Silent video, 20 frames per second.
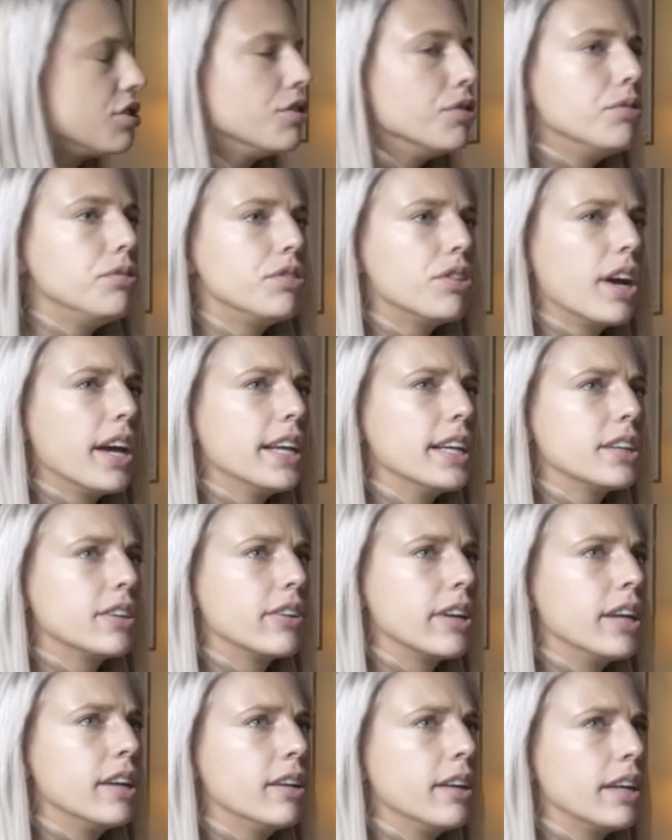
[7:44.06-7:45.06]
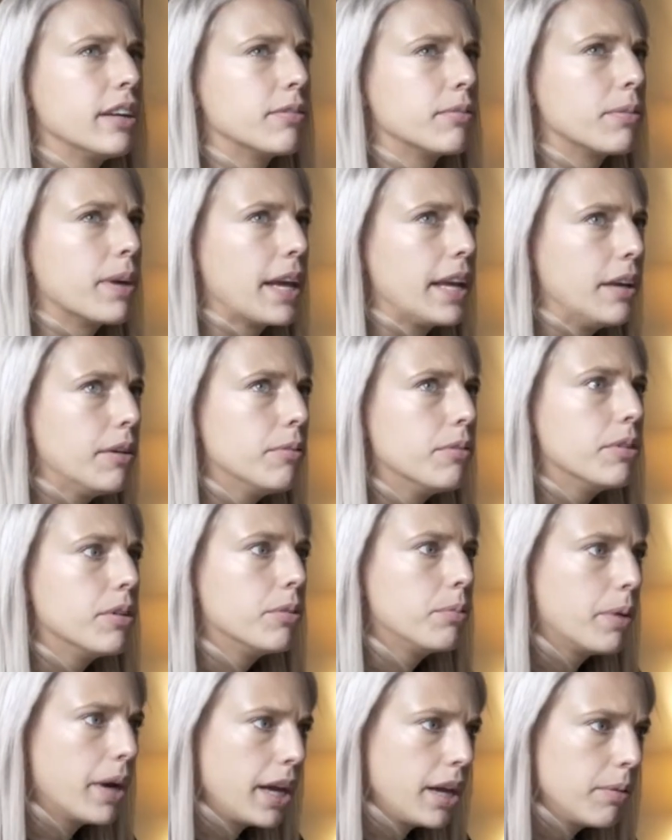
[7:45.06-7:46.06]
you try a crate like right
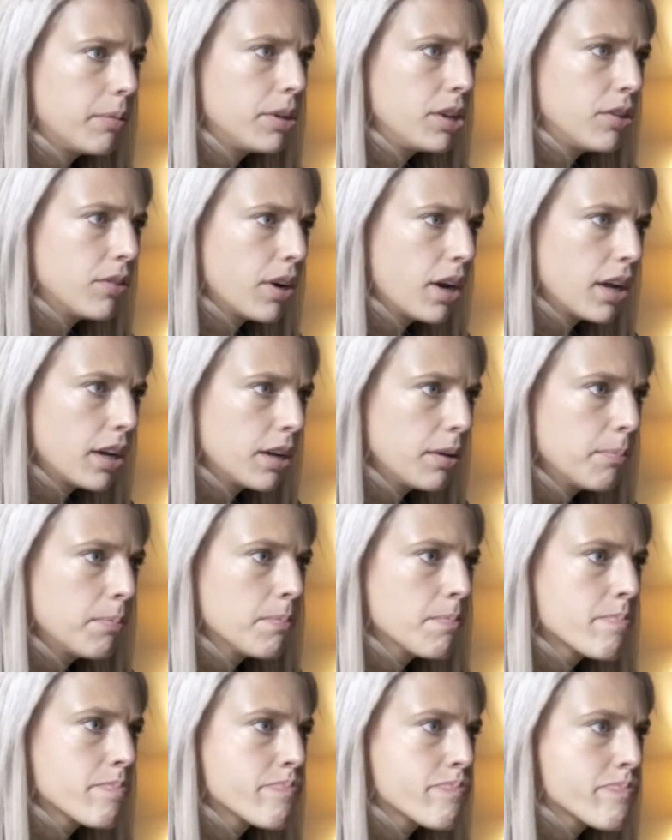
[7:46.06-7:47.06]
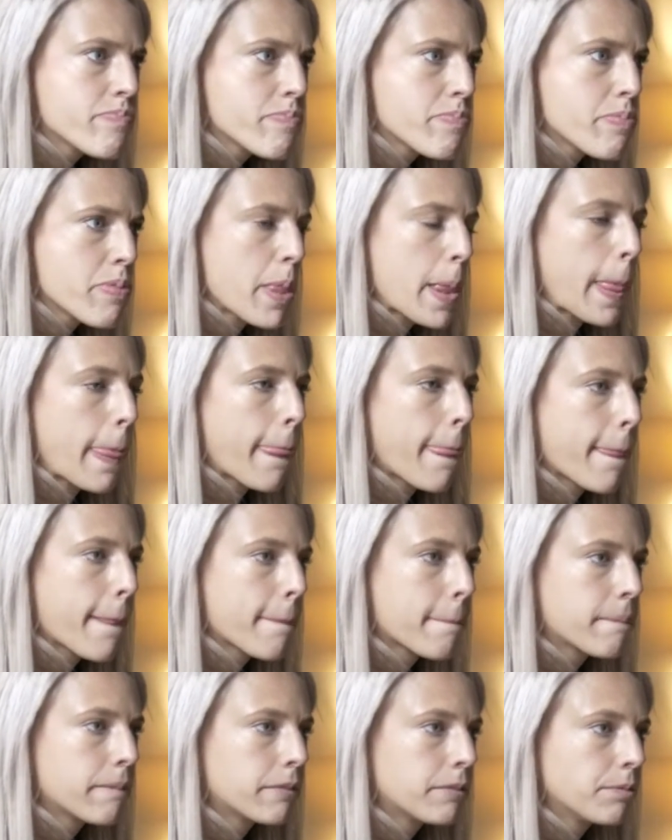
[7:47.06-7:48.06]
away when you got him? And he was in it
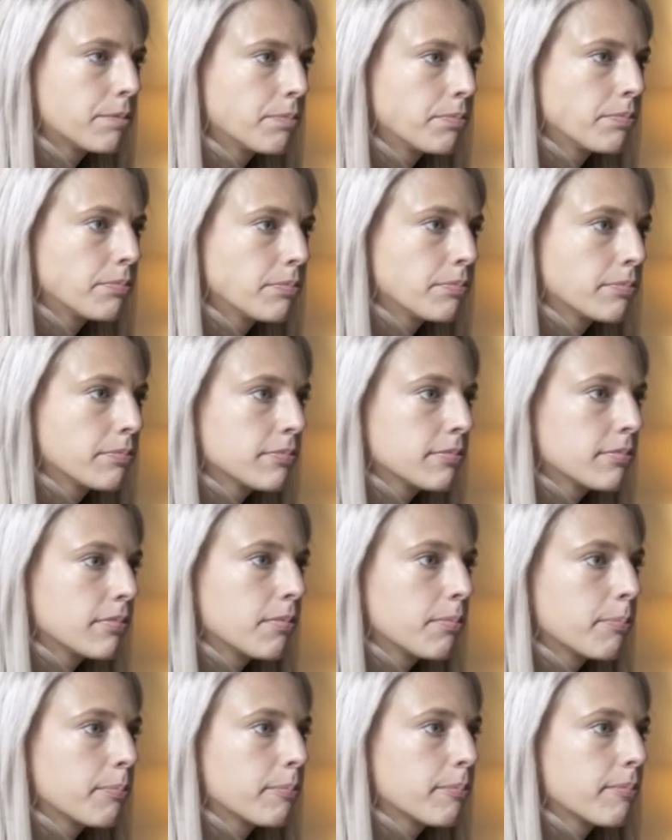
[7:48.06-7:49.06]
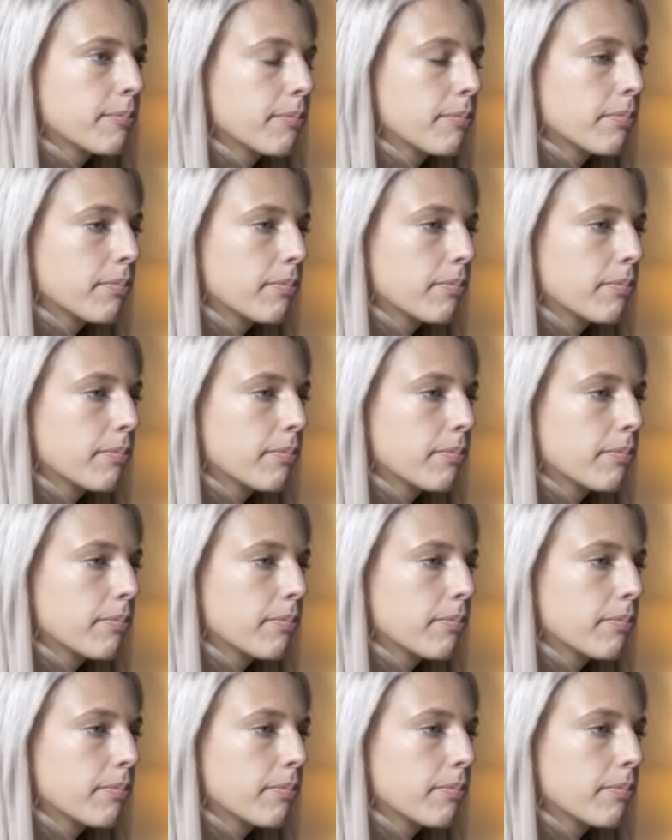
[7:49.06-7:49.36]
and fine with it for